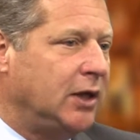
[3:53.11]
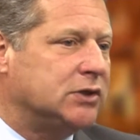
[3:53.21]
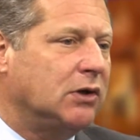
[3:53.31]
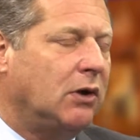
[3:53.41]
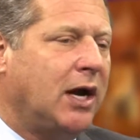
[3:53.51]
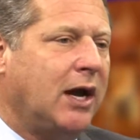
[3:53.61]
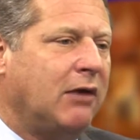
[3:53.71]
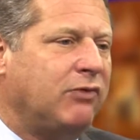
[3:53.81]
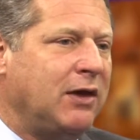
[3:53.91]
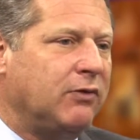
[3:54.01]
So I
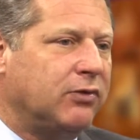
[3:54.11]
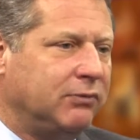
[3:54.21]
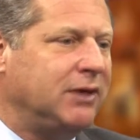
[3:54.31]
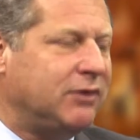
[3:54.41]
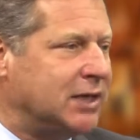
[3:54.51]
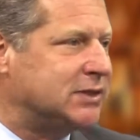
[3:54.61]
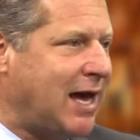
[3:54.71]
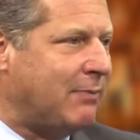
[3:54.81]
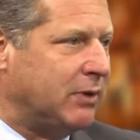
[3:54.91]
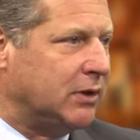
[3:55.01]
think three things
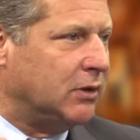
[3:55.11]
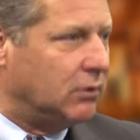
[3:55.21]
happened.